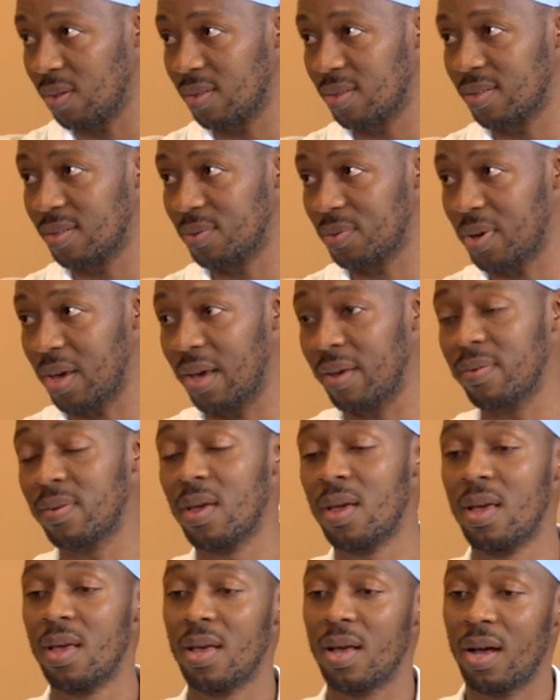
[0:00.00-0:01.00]
Mm -hmm, okay,
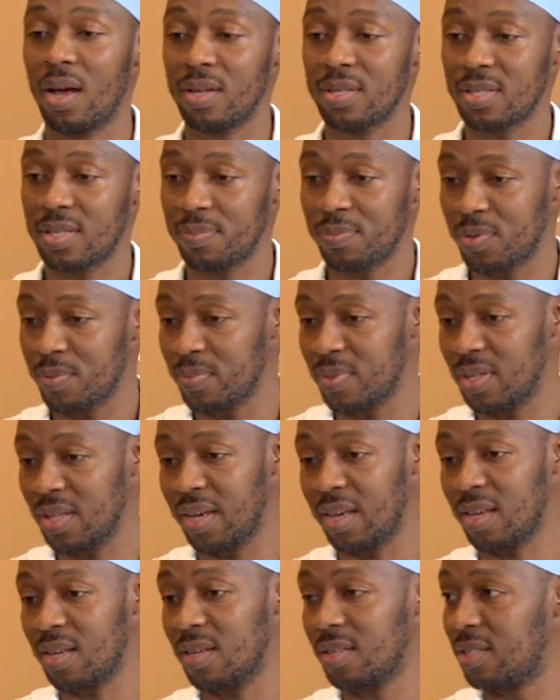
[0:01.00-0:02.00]
mm -hmm. uh, symptoms
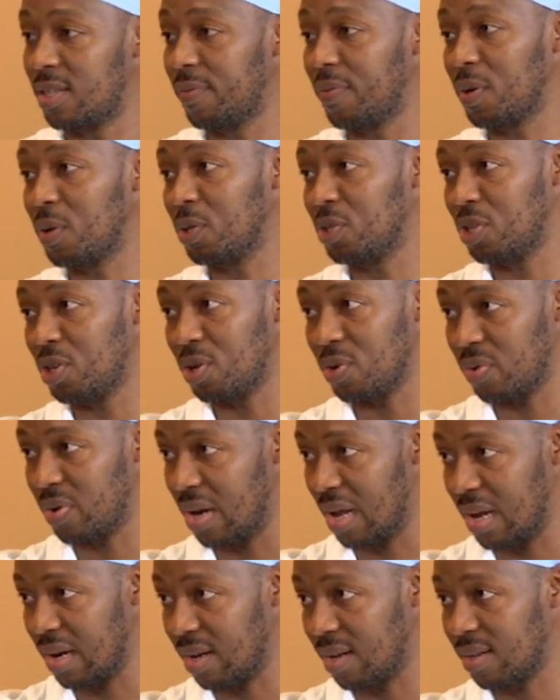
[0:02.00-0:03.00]
like difficulty
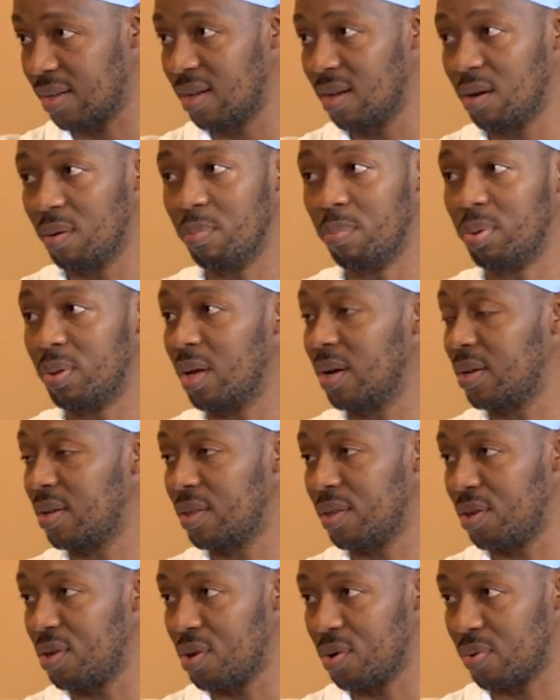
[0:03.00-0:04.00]
urinating, okay. blood
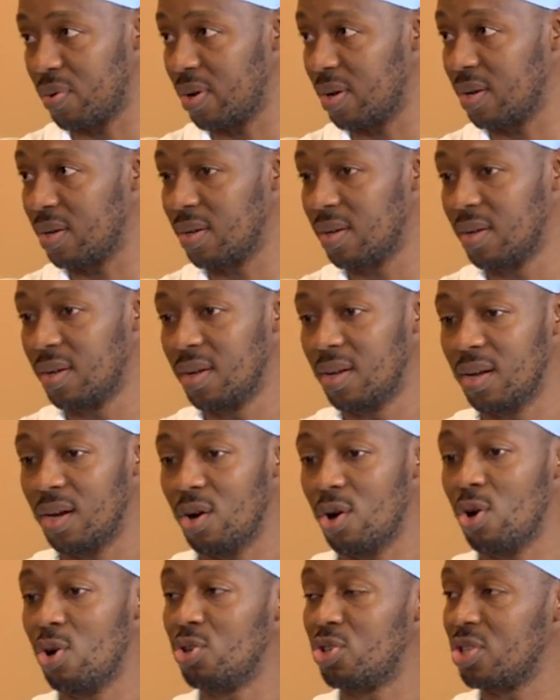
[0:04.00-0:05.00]
in the urine,
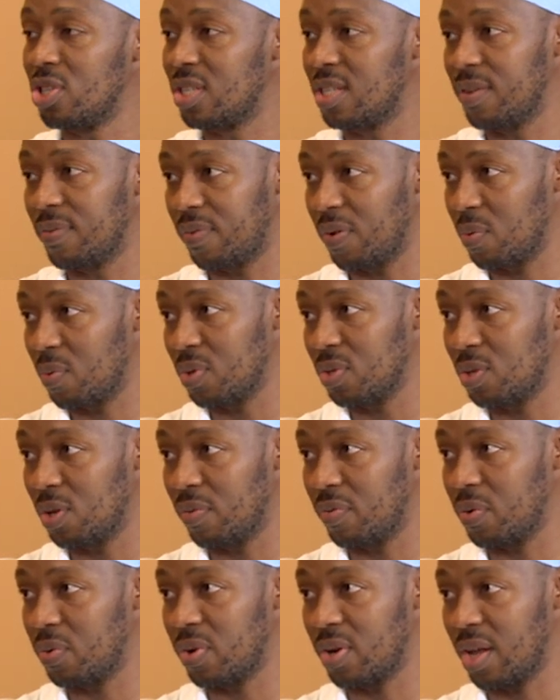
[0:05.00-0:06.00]
urgency, frequency
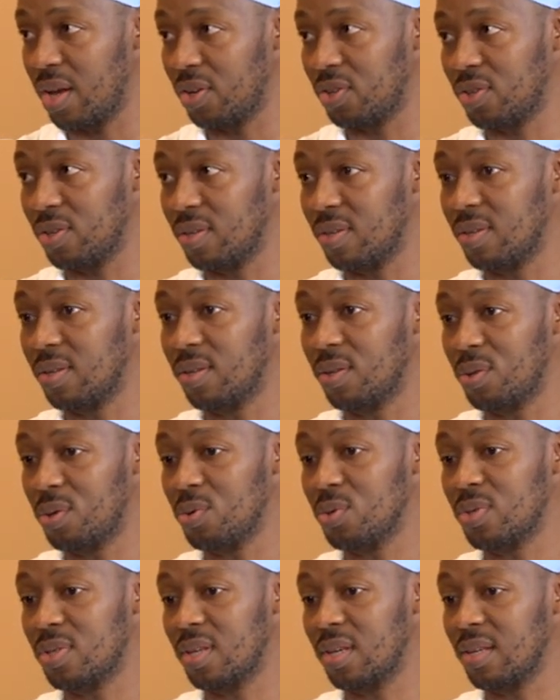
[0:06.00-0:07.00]
of urination. Mm -hmm.
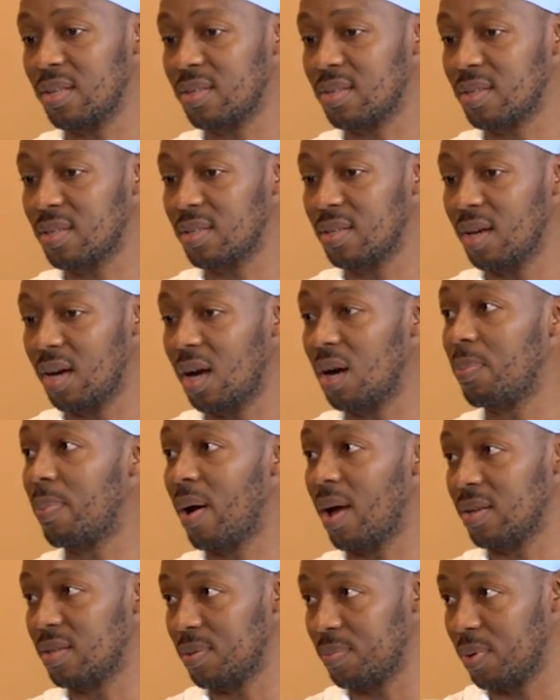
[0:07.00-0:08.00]
Those things are
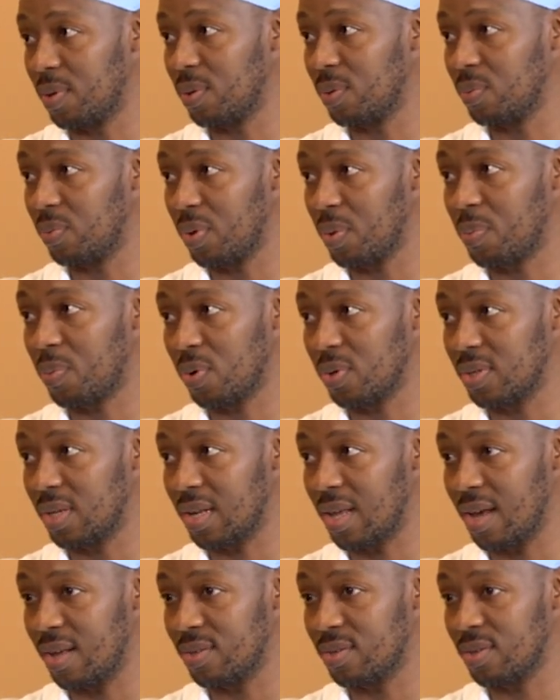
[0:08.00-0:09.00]
possible with mm-hmm.
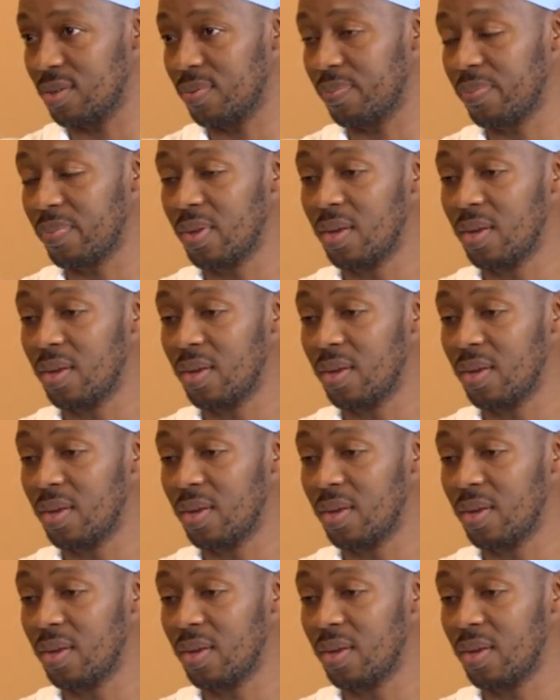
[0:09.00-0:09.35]
prostate cancer.